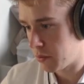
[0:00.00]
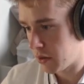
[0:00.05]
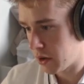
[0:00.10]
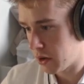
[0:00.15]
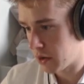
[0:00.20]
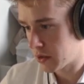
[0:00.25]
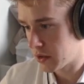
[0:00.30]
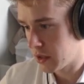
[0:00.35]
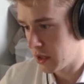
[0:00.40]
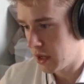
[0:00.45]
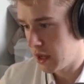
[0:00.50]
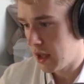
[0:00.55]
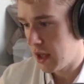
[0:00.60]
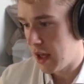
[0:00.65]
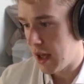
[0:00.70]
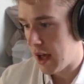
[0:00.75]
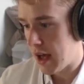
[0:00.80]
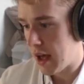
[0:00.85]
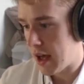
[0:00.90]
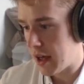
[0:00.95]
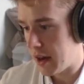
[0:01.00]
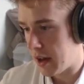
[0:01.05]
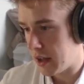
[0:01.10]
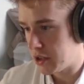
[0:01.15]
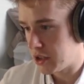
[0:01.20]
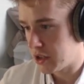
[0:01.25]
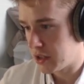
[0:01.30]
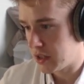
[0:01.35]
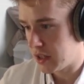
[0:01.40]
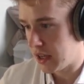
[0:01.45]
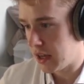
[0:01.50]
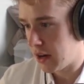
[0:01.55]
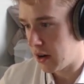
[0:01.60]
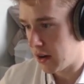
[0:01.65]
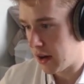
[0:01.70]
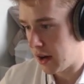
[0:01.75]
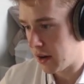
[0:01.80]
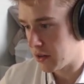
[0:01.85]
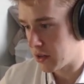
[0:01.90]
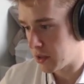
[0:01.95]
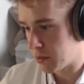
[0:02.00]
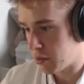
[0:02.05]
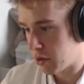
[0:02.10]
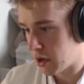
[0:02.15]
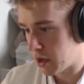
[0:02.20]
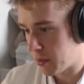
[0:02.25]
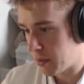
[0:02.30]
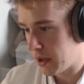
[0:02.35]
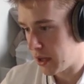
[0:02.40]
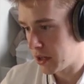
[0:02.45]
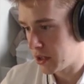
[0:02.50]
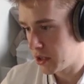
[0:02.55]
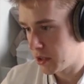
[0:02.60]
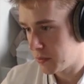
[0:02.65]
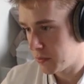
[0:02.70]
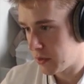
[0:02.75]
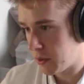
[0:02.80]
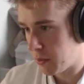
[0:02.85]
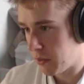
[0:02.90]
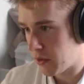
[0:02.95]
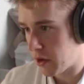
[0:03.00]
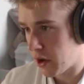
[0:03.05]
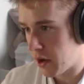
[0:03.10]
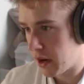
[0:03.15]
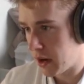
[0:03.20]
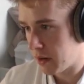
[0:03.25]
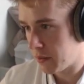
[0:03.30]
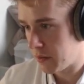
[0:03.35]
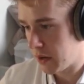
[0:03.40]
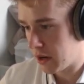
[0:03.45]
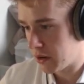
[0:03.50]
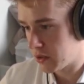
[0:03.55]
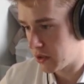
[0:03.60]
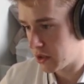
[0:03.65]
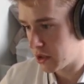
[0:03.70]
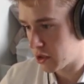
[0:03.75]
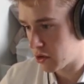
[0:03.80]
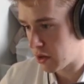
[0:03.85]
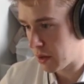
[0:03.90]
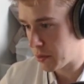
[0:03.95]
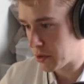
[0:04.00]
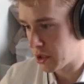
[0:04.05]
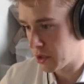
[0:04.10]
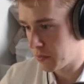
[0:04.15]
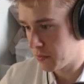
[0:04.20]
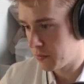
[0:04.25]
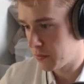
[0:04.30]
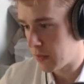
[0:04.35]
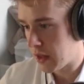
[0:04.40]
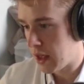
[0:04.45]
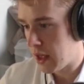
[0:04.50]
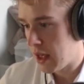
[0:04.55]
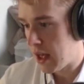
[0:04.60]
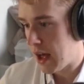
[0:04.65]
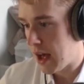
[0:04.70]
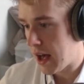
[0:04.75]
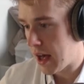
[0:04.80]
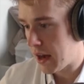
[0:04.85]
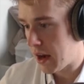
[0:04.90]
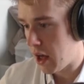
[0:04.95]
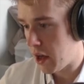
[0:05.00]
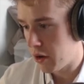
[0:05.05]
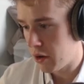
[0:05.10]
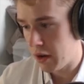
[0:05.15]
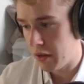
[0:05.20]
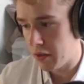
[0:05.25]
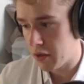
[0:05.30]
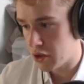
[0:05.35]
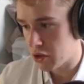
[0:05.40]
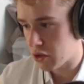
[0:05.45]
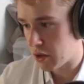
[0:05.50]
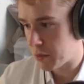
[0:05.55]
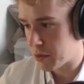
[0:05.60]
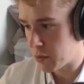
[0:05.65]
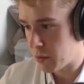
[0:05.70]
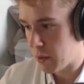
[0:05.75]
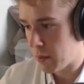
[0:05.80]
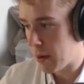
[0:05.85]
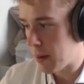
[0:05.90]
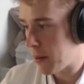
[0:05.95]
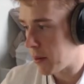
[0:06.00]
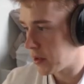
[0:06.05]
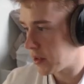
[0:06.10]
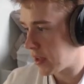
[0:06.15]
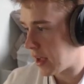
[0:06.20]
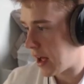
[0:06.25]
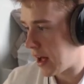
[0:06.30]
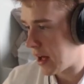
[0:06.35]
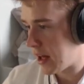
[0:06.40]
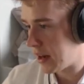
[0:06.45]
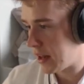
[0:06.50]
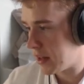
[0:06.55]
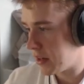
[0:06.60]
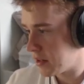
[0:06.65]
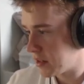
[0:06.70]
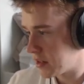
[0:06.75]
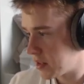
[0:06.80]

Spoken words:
product. And as you can see here, here's the product page that we've got in. Here's the description. And underneath the description, we may want to add in